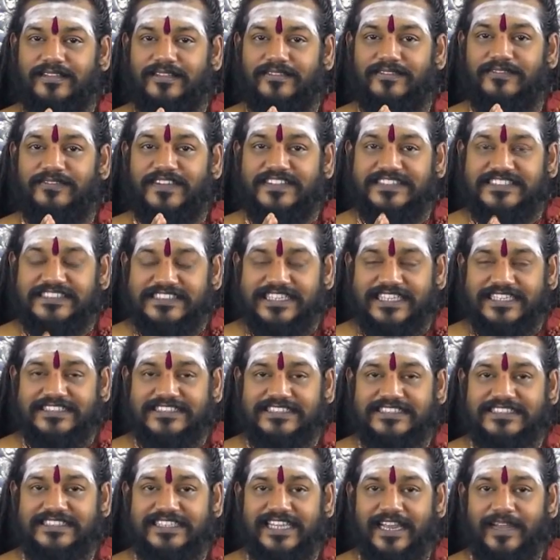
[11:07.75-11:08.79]

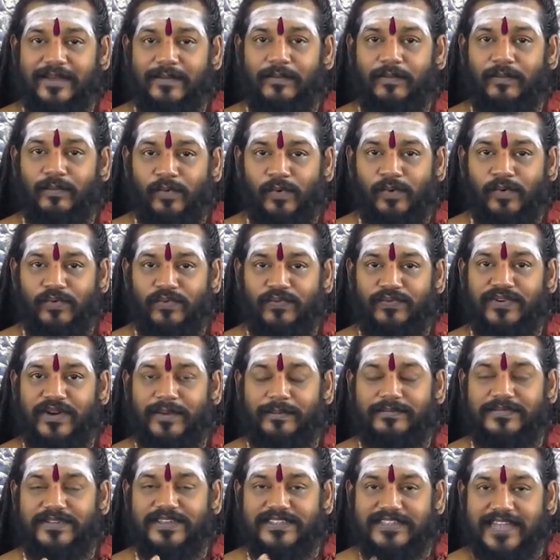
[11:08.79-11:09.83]
physics can move
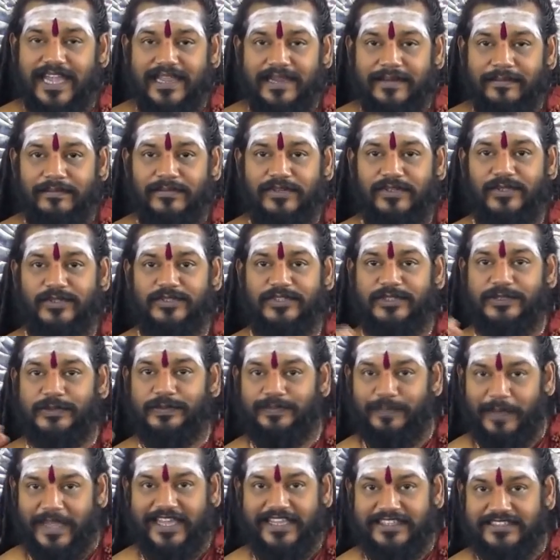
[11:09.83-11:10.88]
from time to
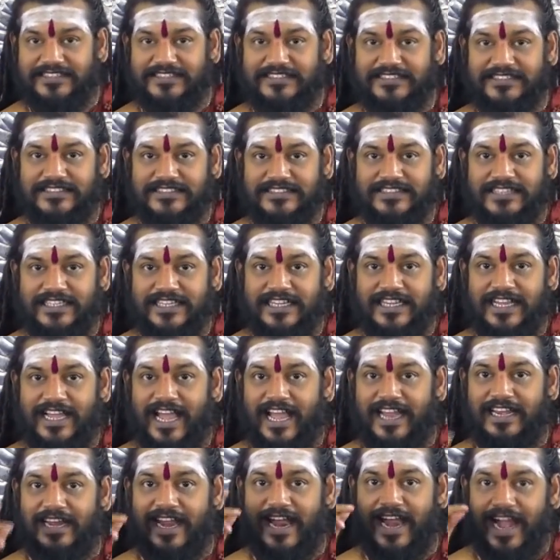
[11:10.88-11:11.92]
space
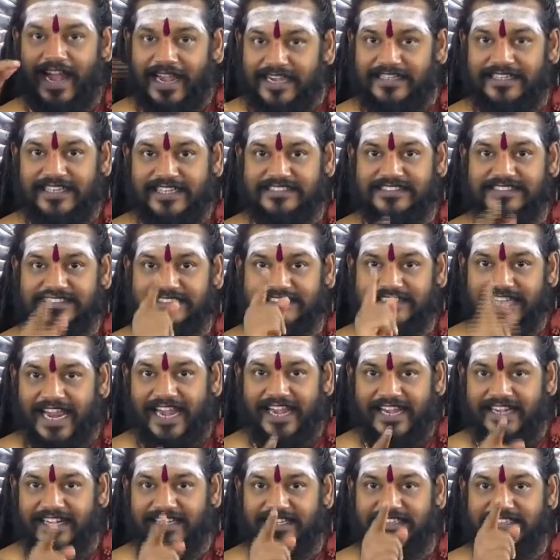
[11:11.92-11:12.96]
and
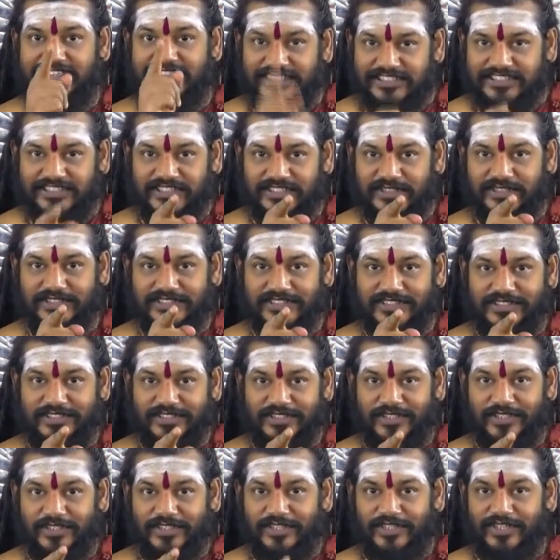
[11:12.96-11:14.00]
understand this,
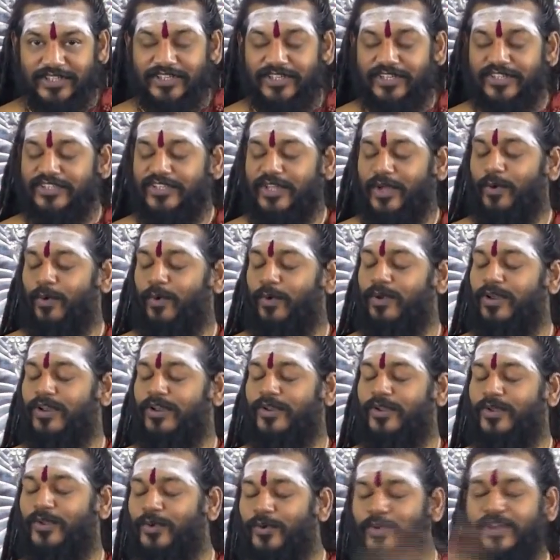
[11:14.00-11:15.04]
the
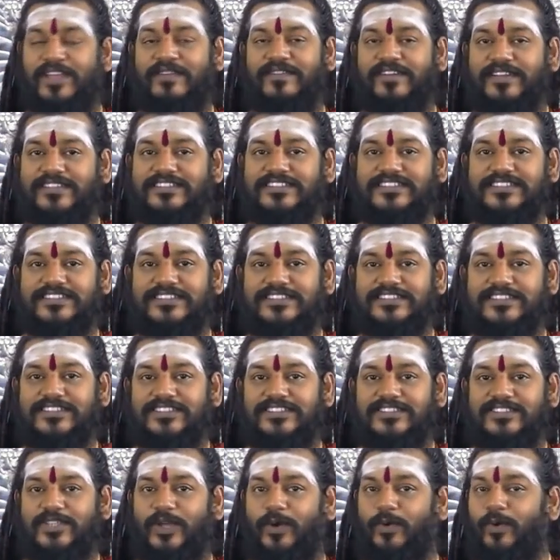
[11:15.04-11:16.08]
whole universe,
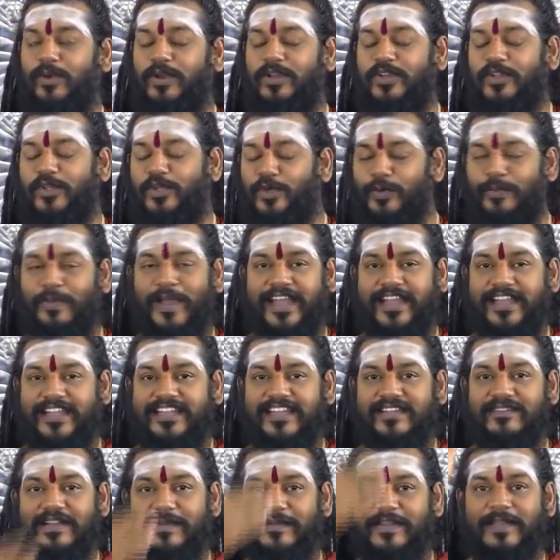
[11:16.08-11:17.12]
the whole
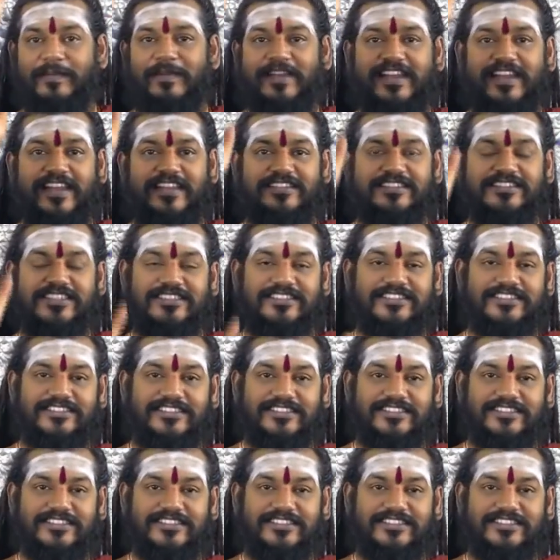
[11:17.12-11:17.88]
humanity will become enlightened.